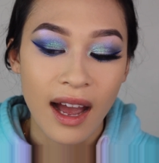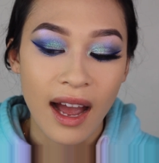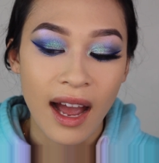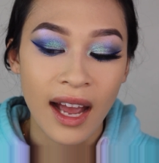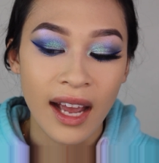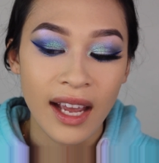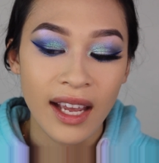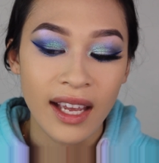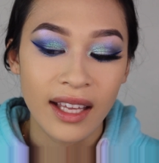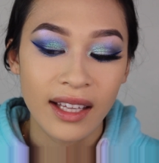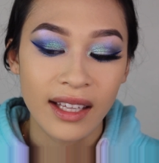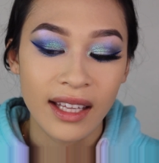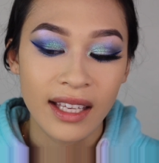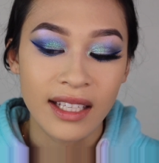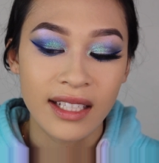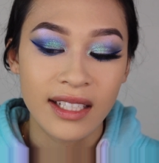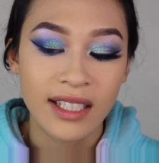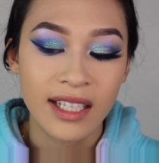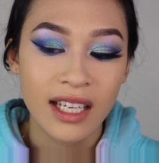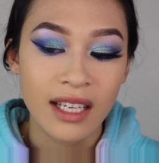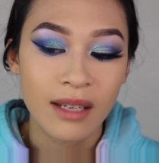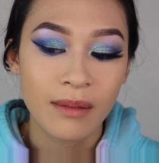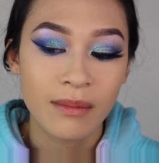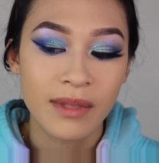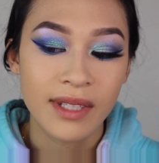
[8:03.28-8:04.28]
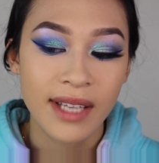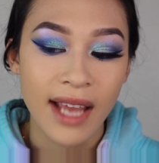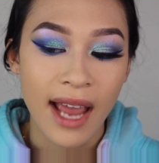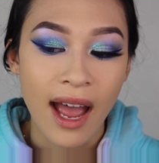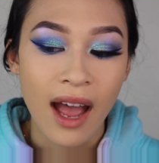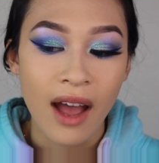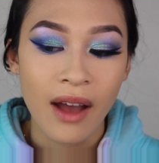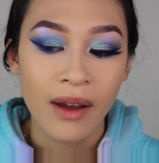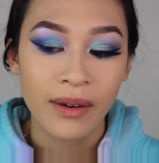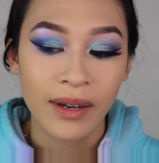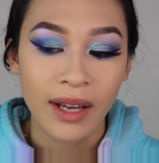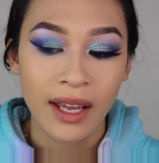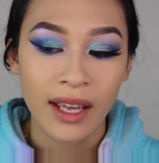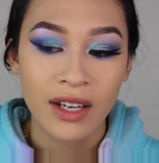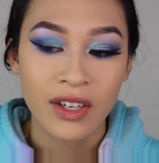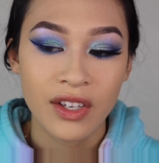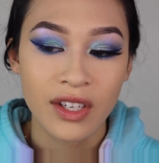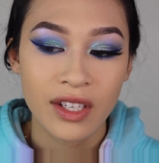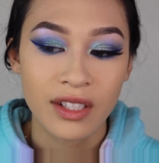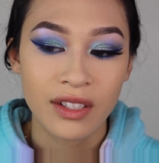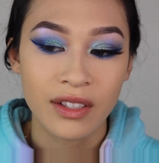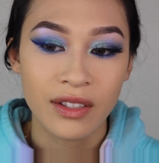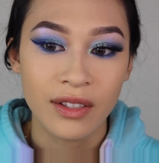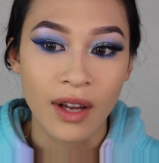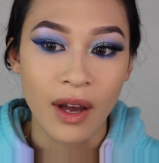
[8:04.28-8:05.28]
I, like, deep down, I
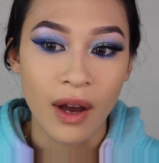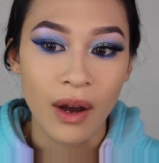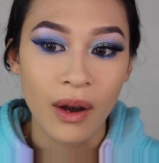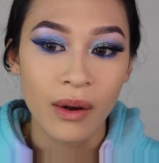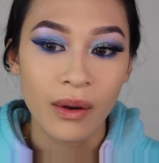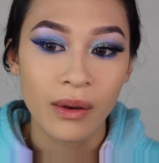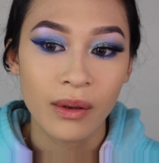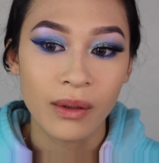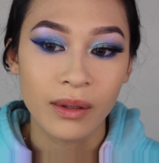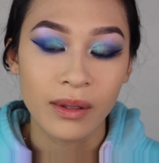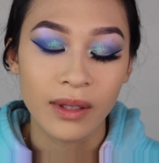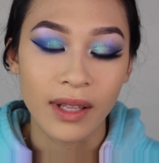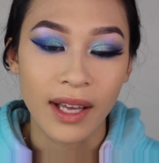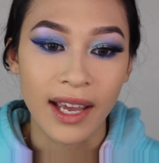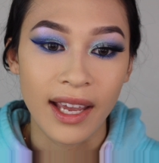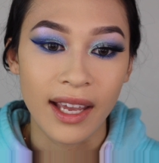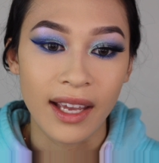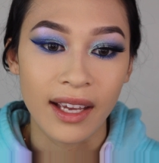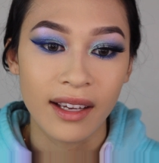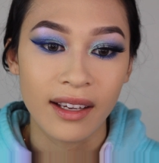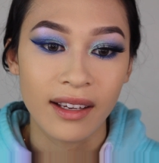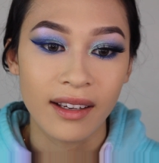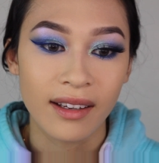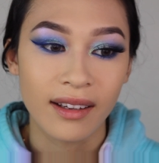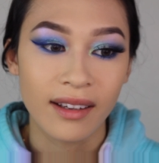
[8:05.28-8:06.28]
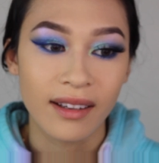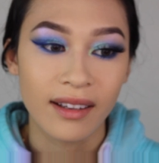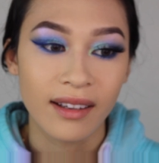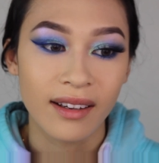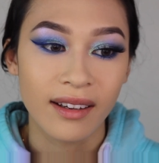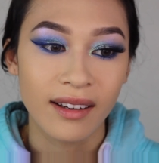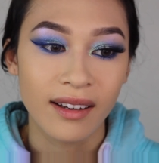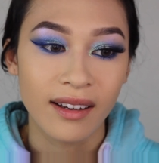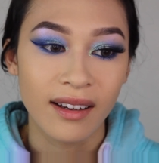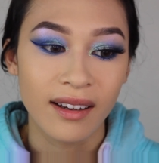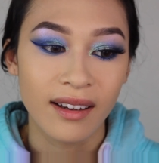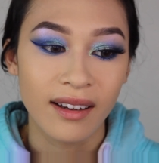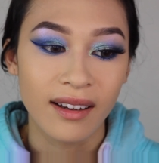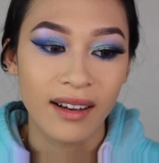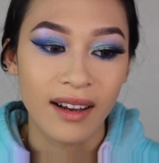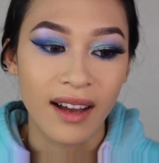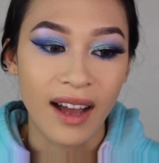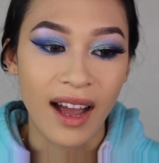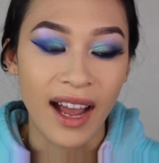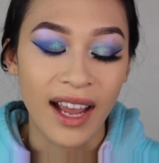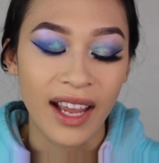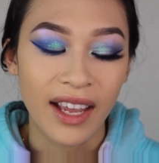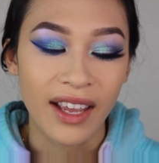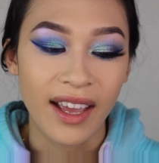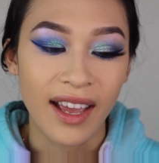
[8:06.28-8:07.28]
just know, like,
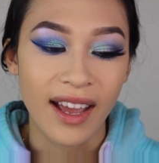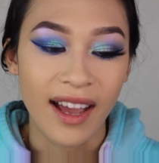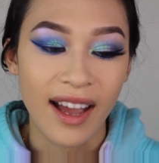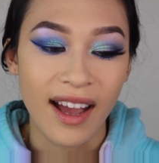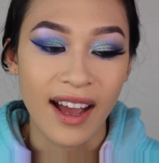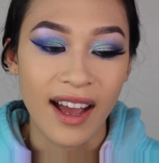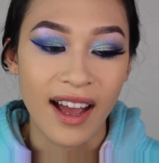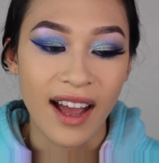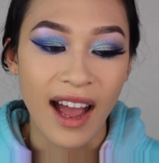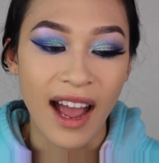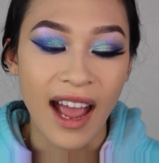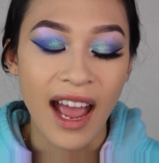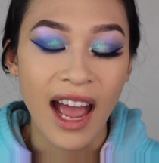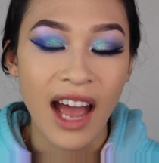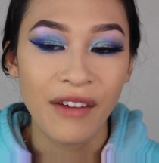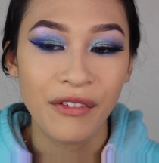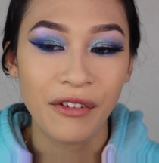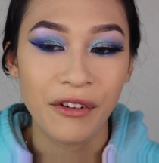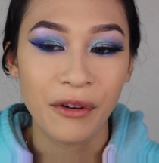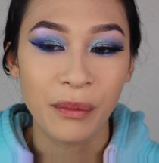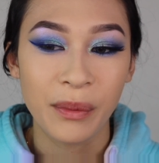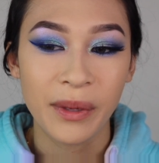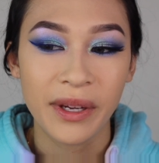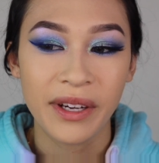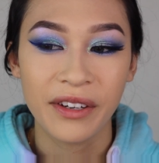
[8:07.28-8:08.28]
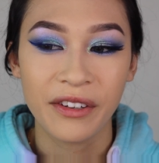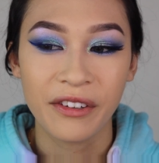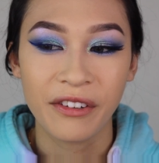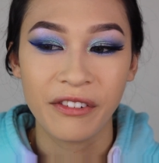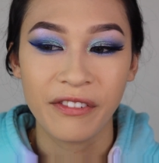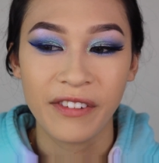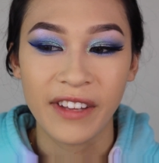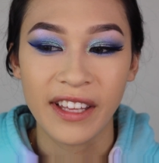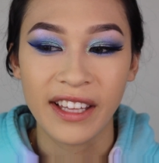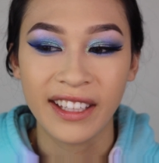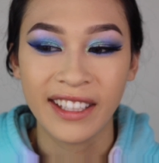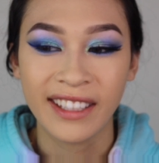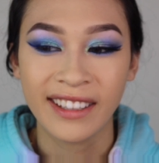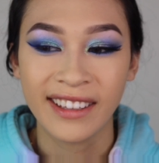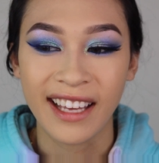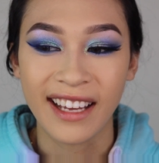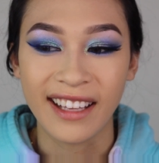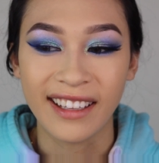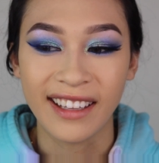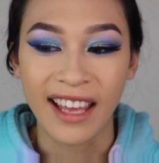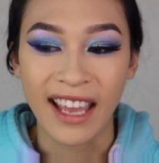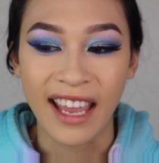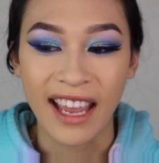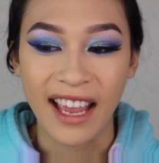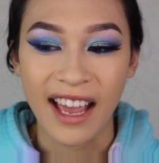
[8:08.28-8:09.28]
I I have a weird feeling
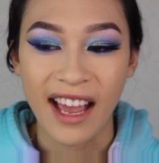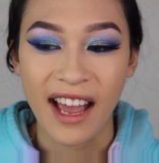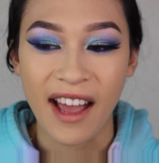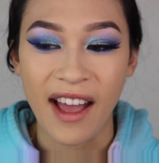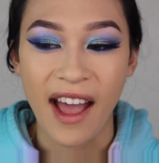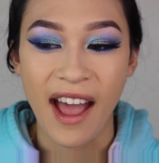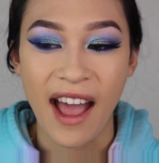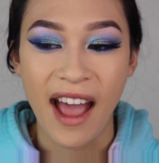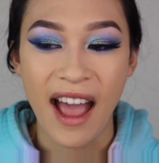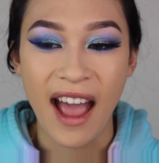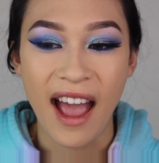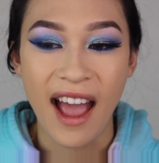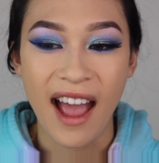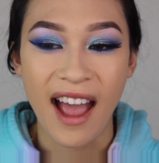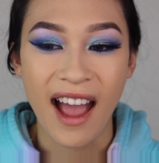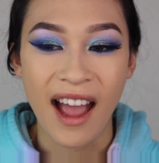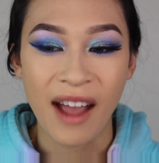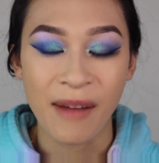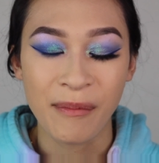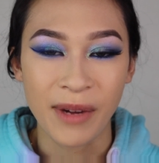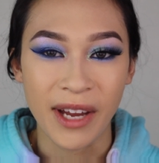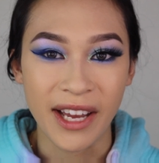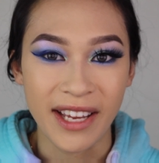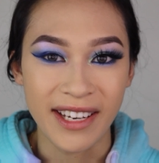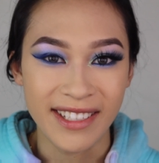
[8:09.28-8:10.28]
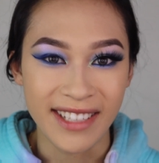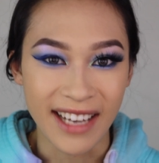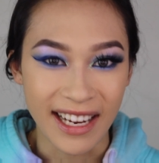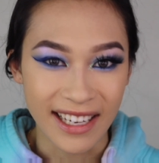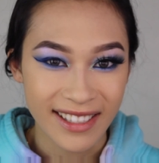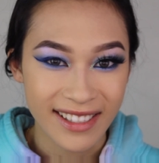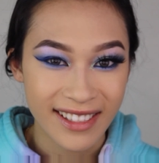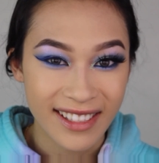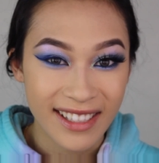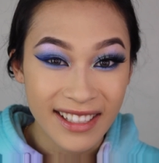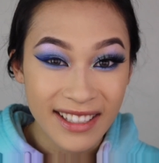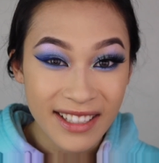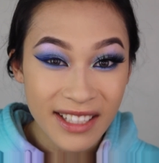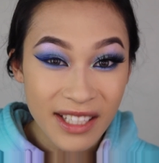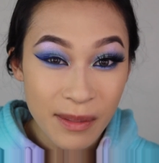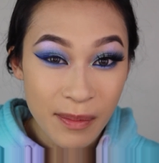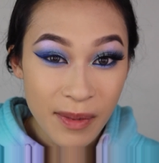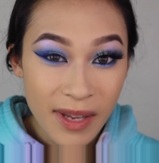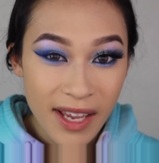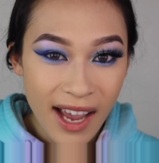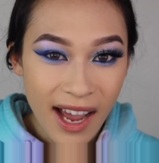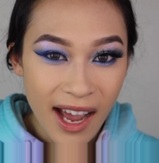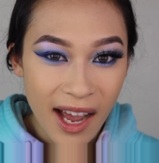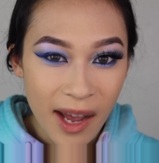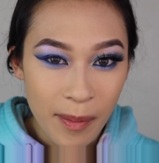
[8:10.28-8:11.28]
that, like, I'm not destined to
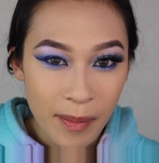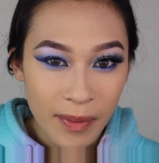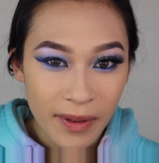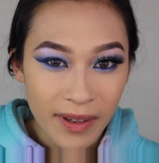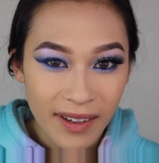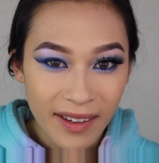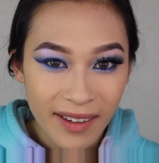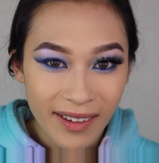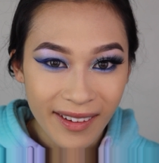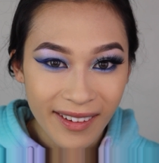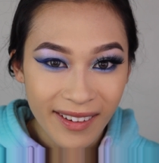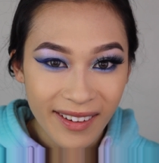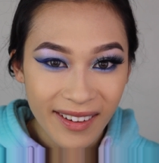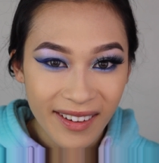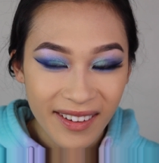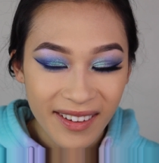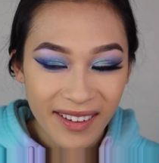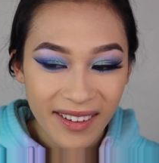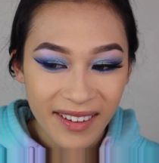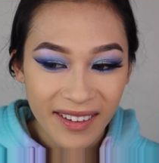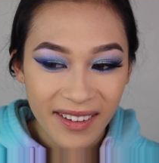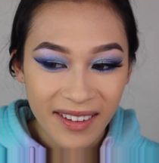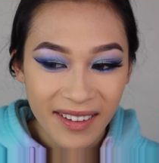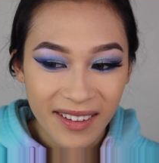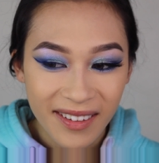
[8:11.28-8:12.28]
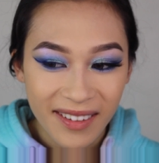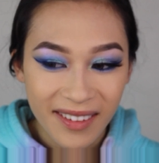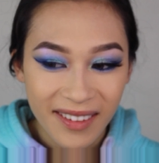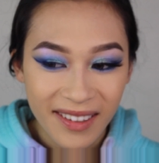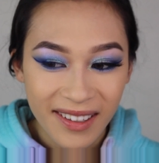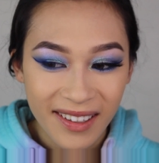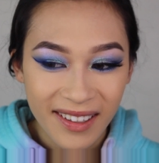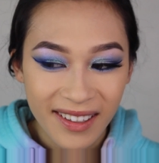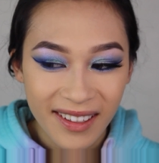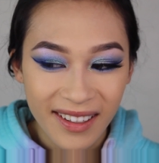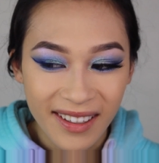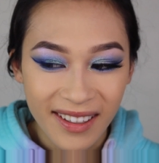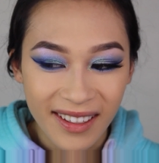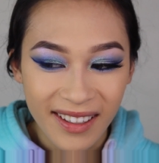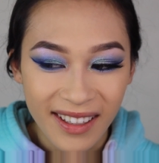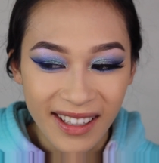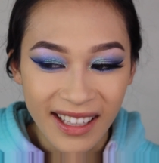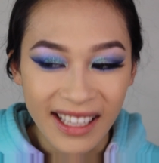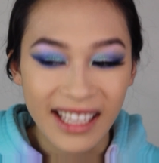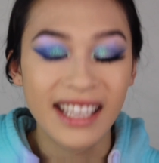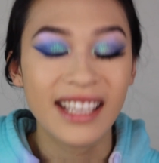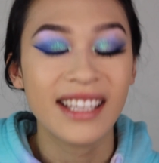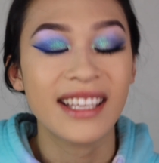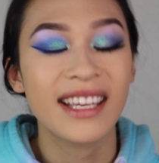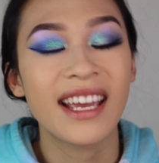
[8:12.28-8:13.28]
be happy.
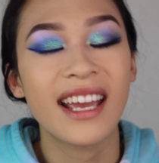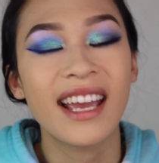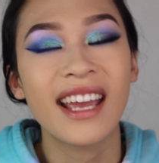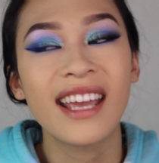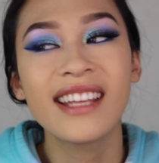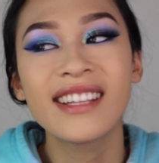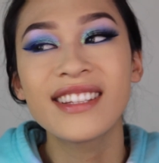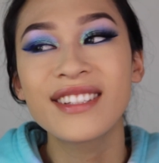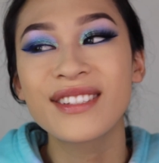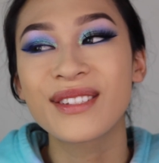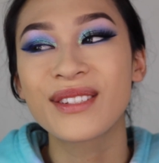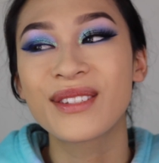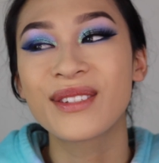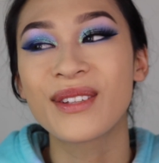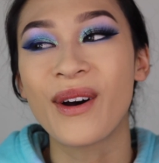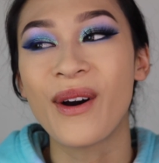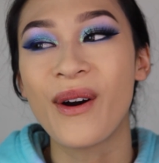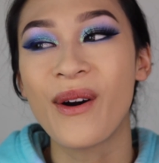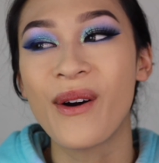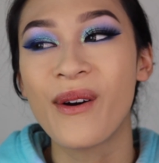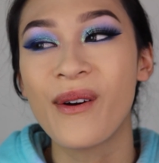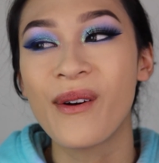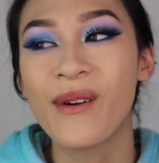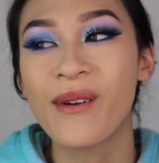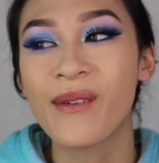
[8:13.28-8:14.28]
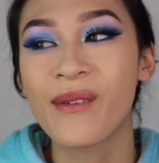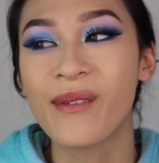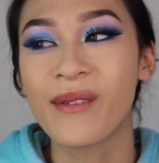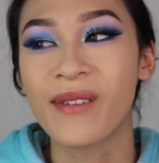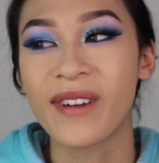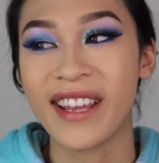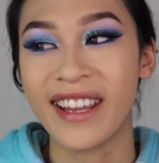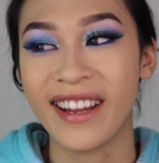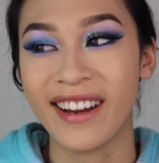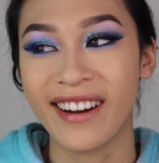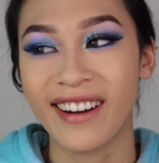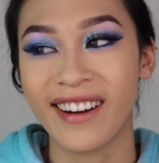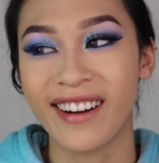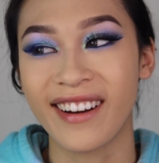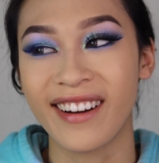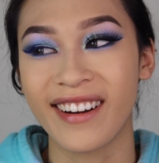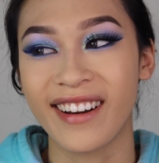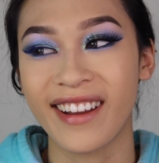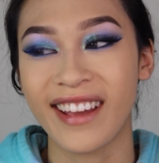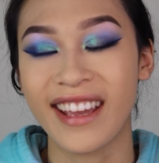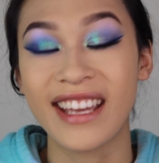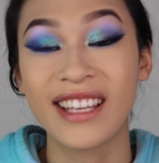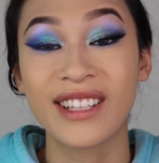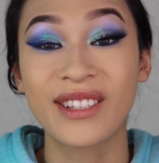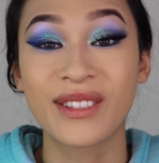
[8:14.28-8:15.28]
Like, it, it's so weird.
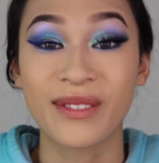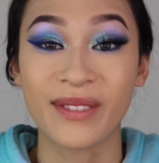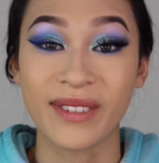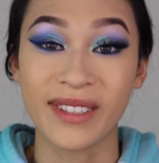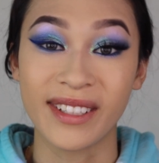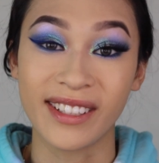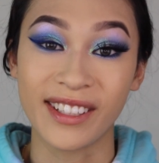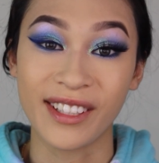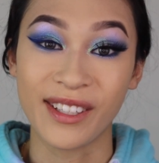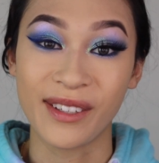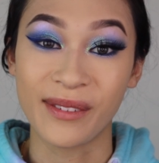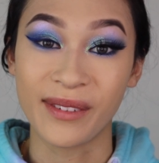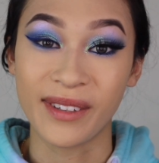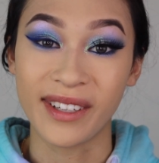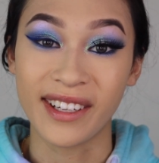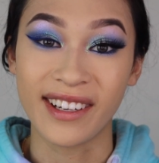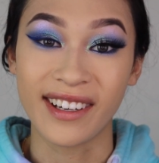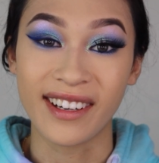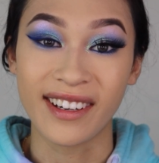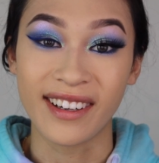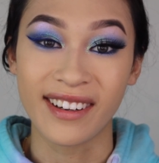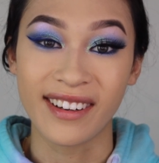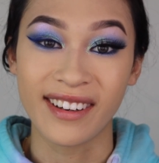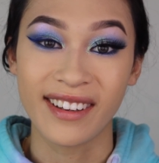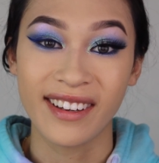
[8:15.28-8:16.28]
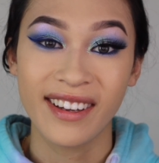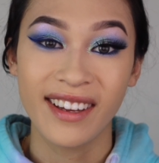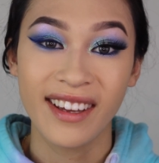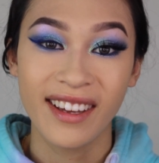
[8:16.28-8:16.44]
It's really weird.